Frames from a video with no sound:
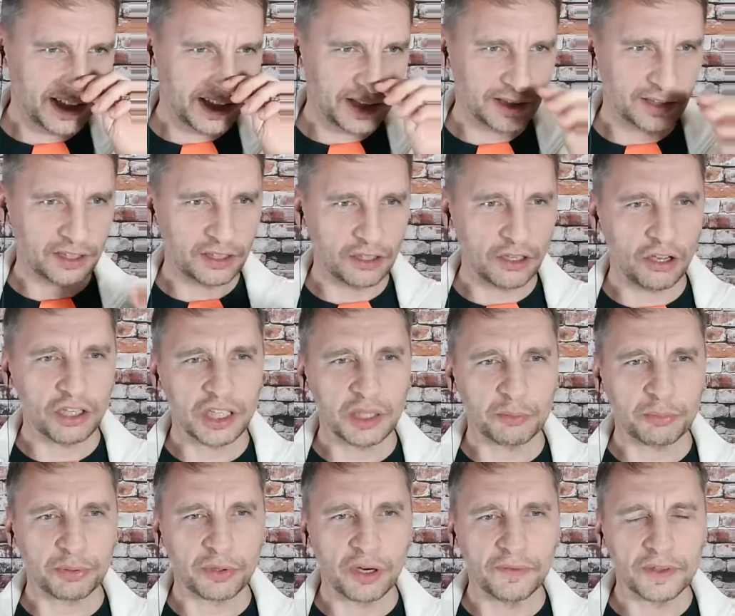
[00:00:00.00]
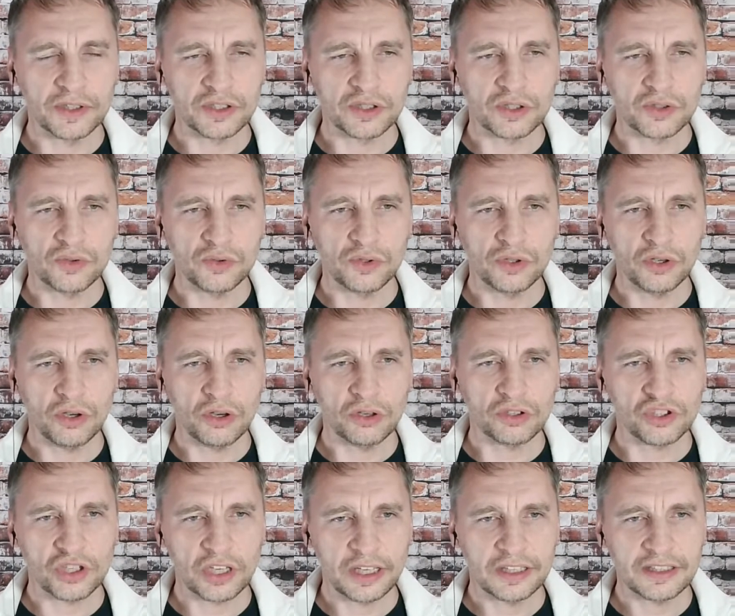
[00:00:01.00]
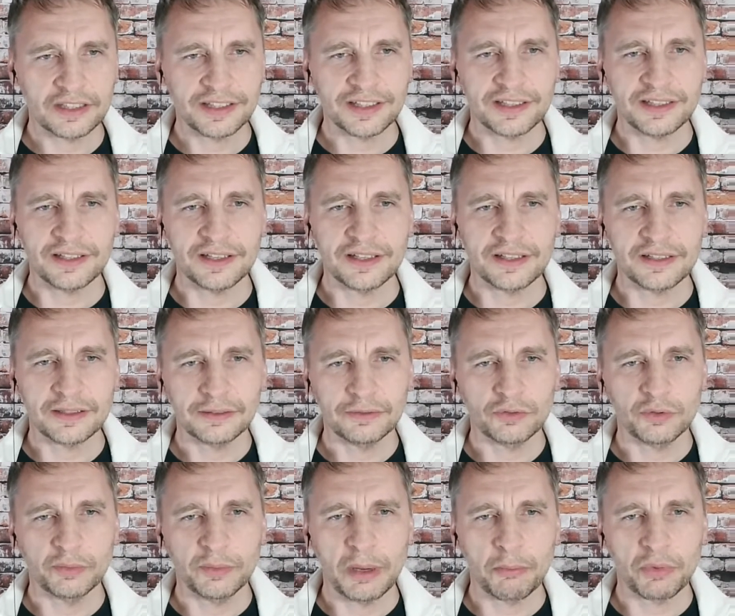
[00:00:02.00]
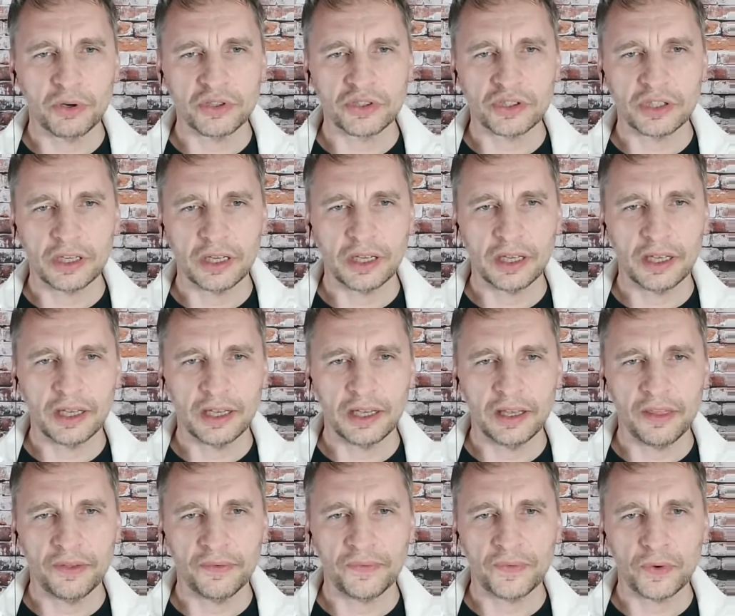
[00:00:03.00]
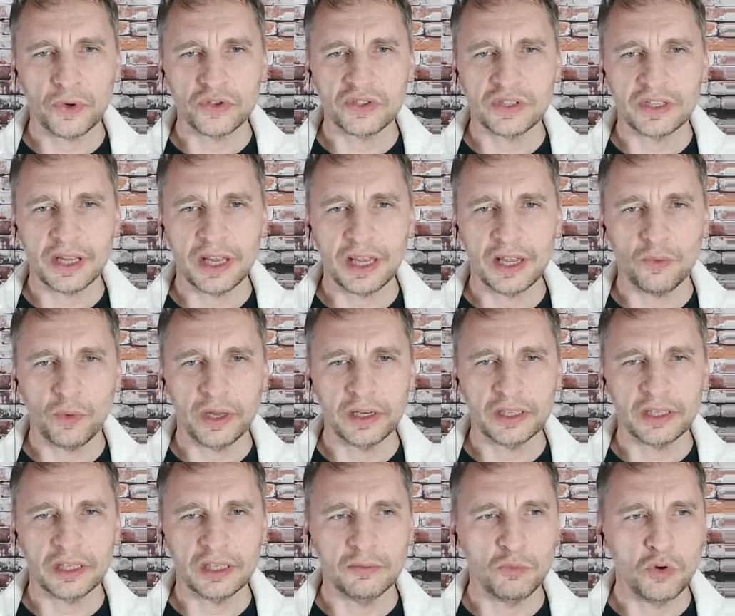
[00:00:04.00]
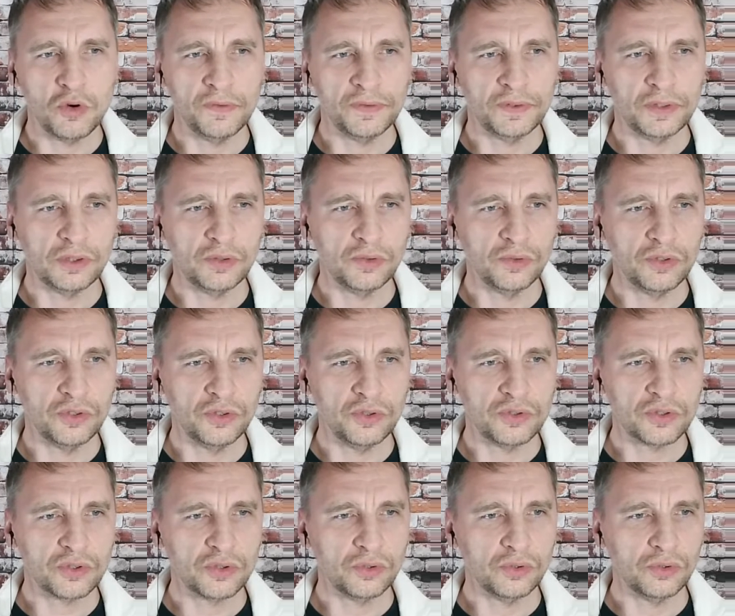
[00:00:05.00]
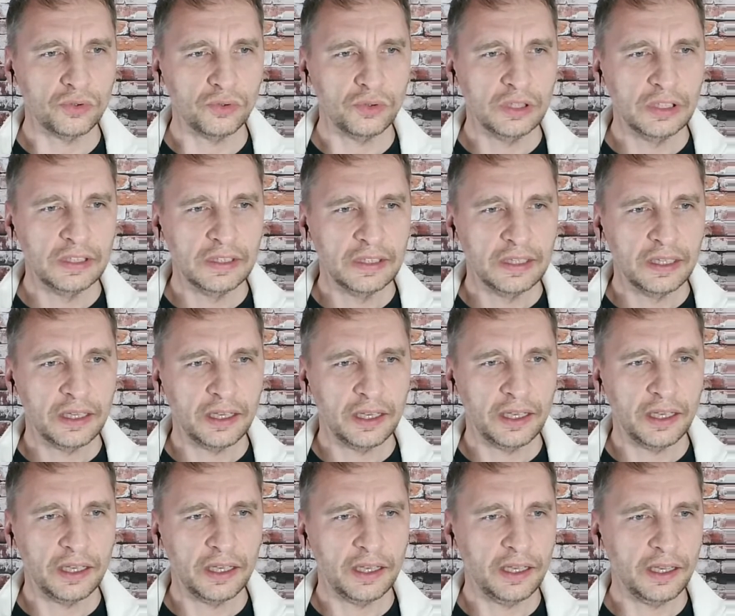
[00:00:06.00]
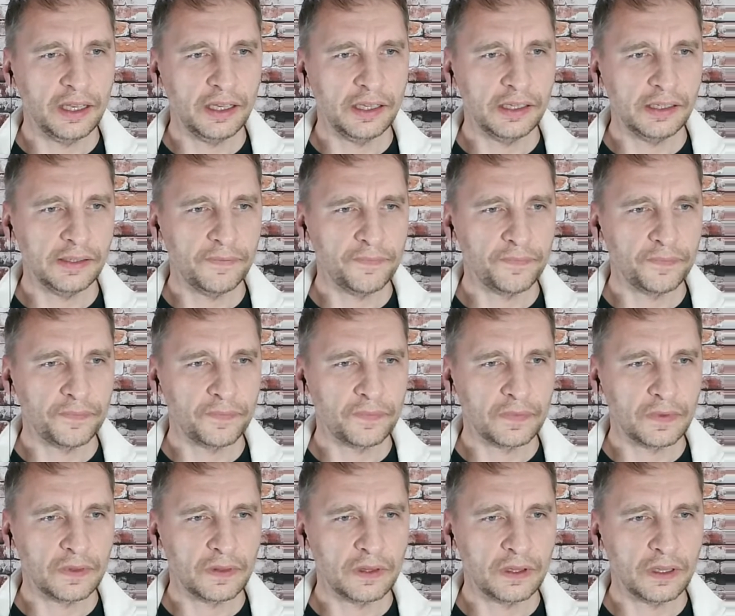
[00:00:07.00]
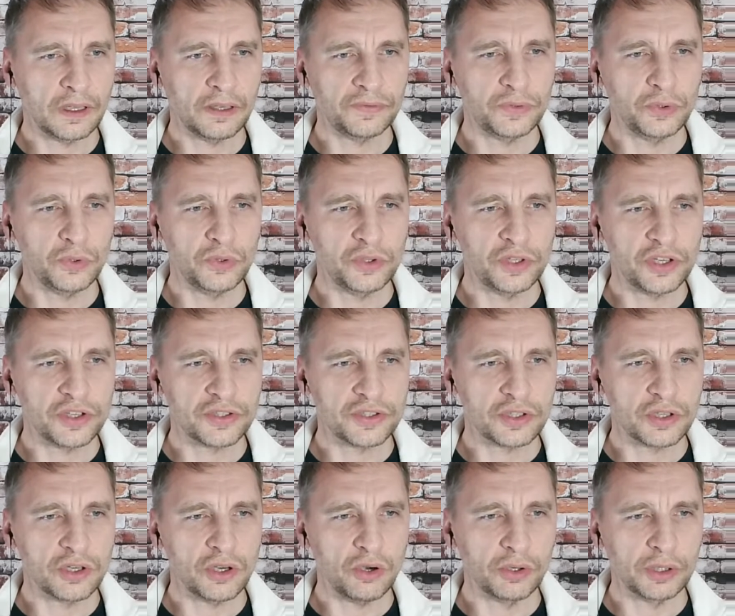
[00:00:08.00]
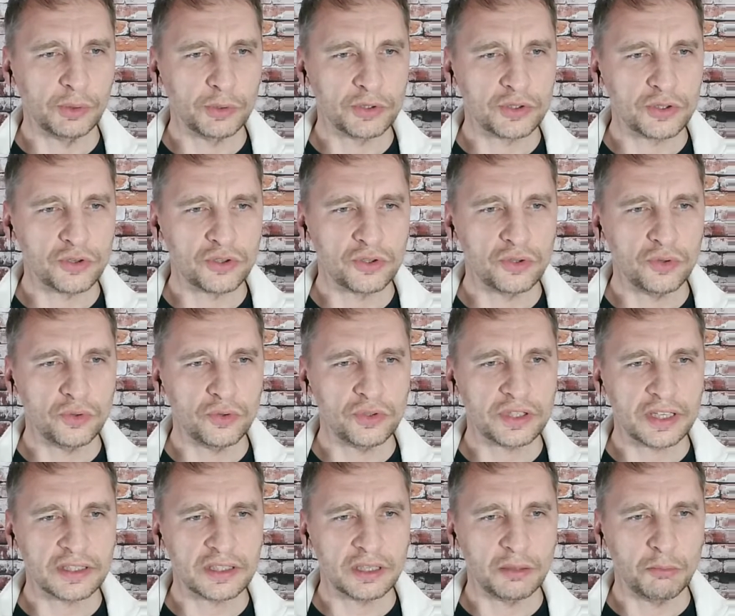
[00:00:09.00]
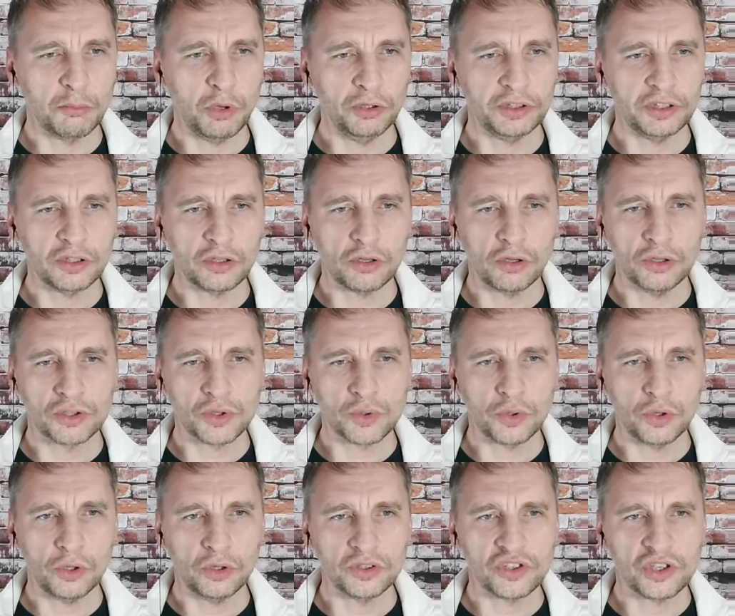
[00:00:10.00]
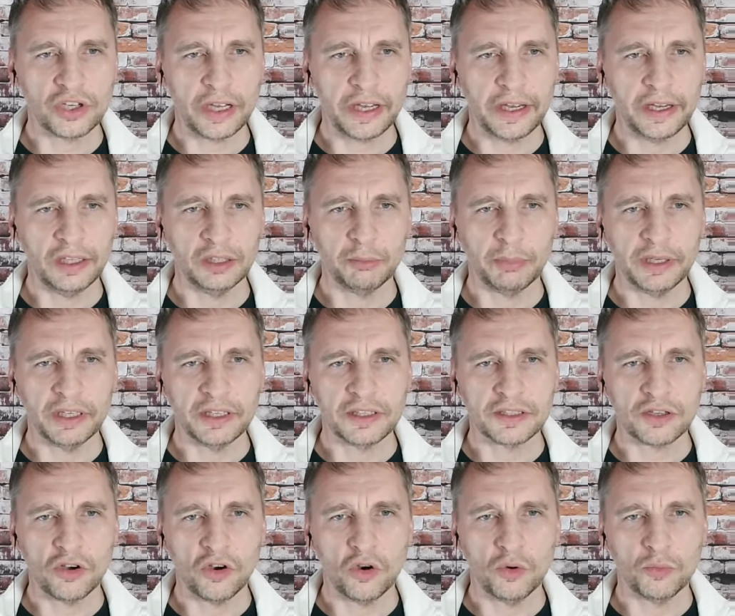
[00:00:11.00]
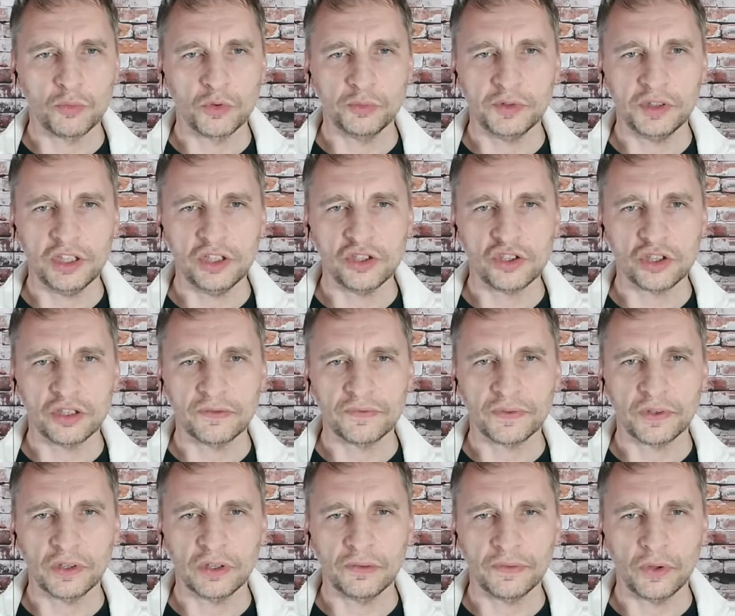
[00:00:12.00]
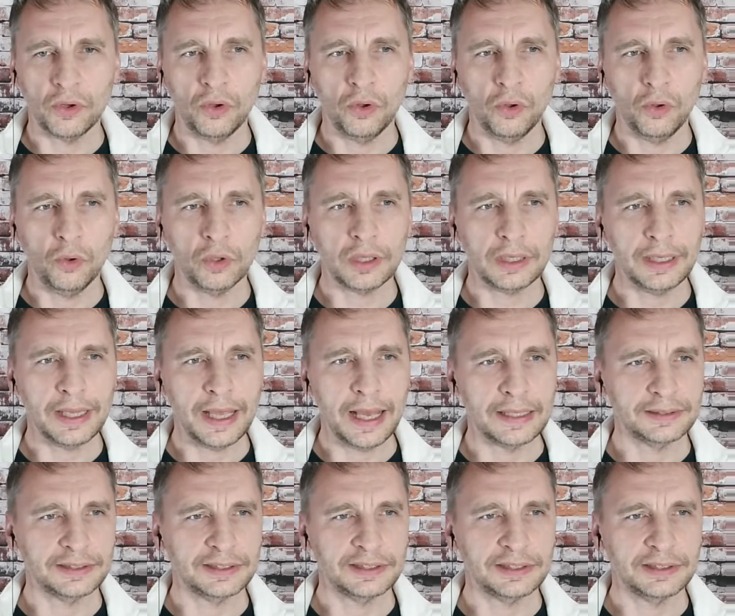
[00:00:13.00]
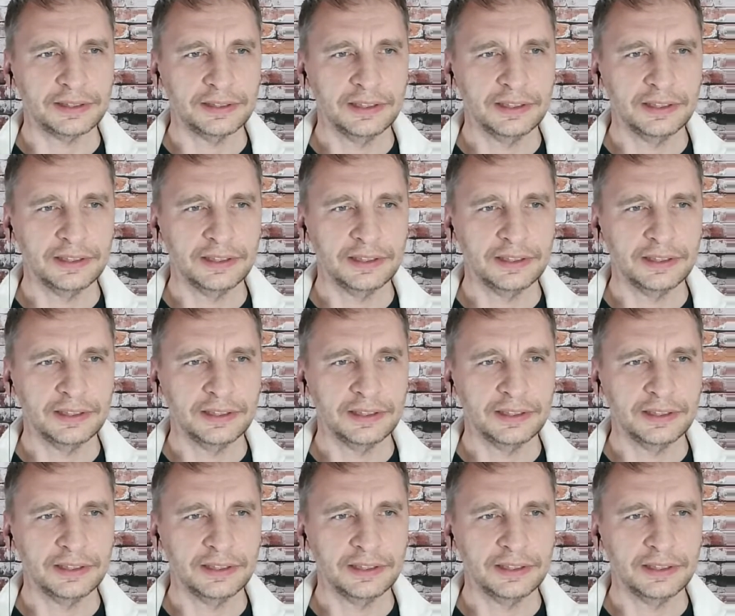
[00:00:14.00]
Gyeonggi province, Gu Yong-chan, 16, still remembers the first day when he moved to new school a few years ago. He was introduced as a multicultural child by his homeroom teacher in front of the whole class.